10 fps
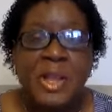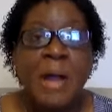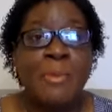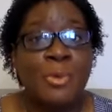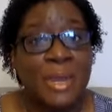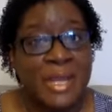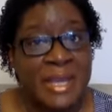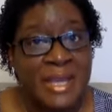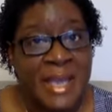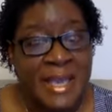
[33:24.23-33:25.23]
I'm going to read it
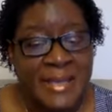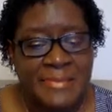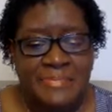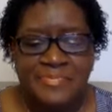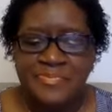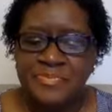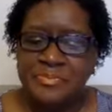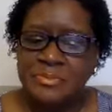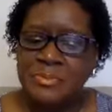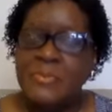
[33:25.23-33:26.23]
again.
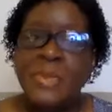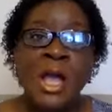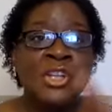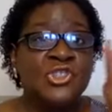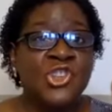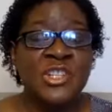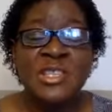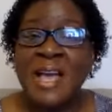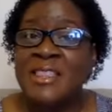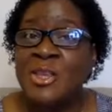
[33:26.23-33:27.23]
Just
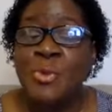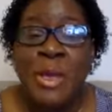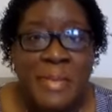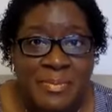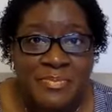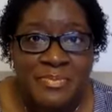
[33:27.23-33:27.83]
like the women.